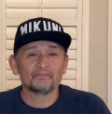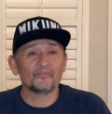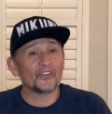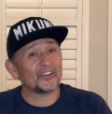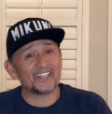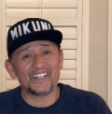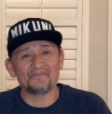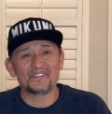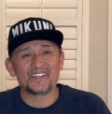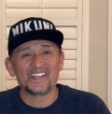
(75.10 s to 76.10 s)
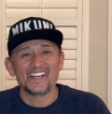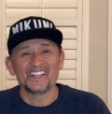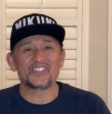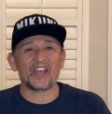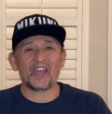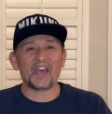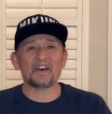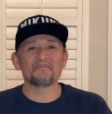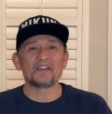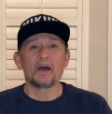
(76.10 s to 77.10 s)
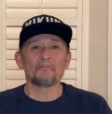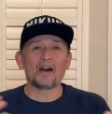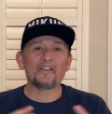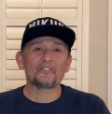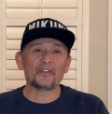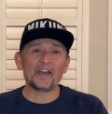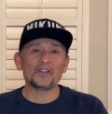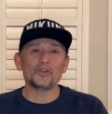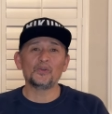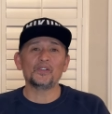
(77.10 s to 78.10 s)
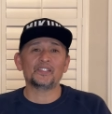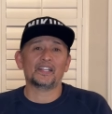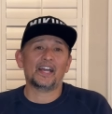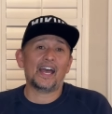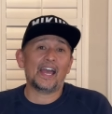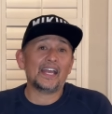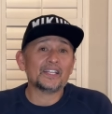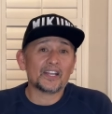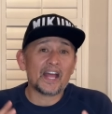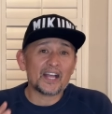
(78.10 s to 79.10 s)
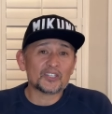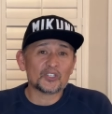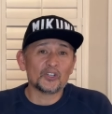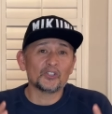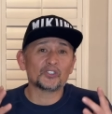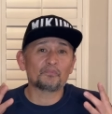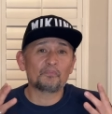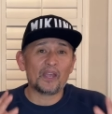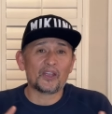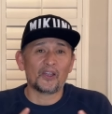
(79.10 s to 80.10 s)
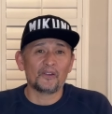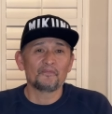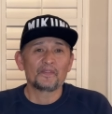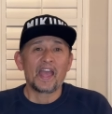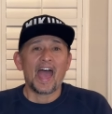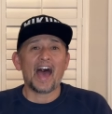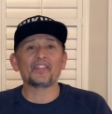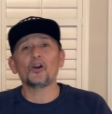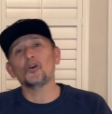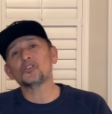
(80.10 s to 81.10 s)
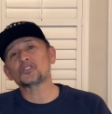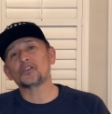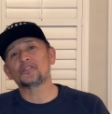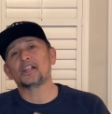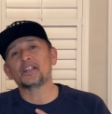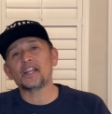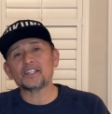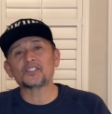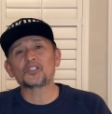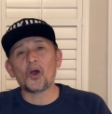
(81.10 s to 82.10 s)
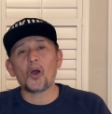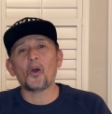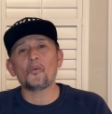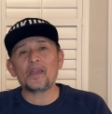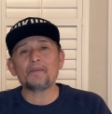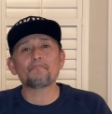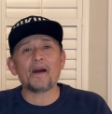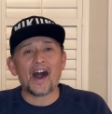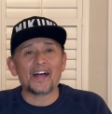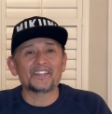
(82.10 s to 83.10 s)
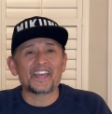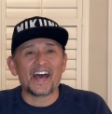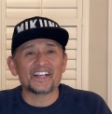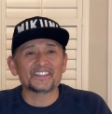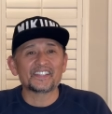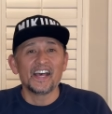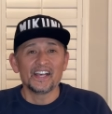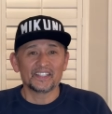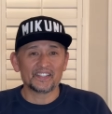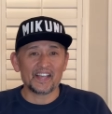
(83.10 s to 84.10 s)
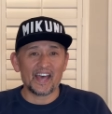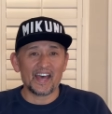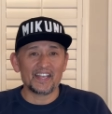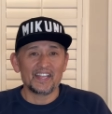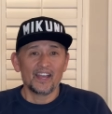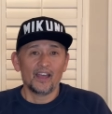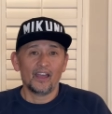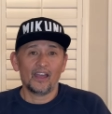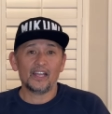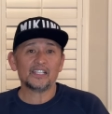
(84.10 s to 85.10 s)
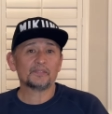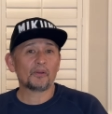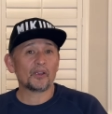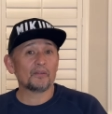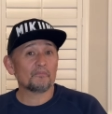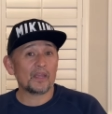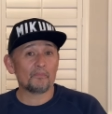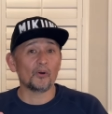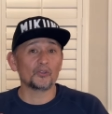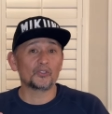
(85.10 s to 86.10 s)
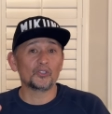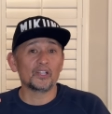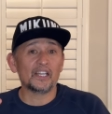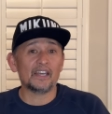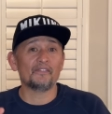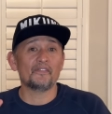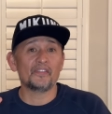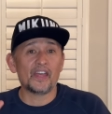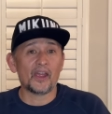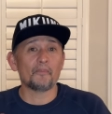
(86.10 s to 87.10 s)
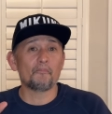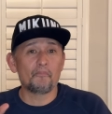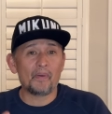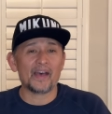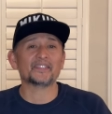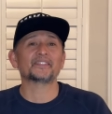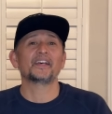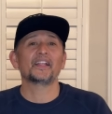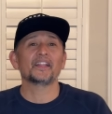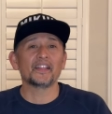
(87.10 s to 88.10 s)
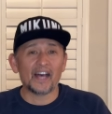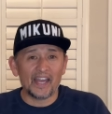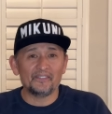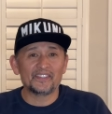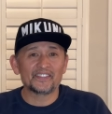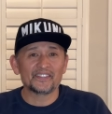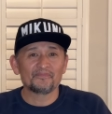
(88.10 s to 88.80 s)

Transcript: Very deep. JM, my friend, who is an international speaker and the host of the Let's Go Win podcast, said, inspiring people to live their best lives.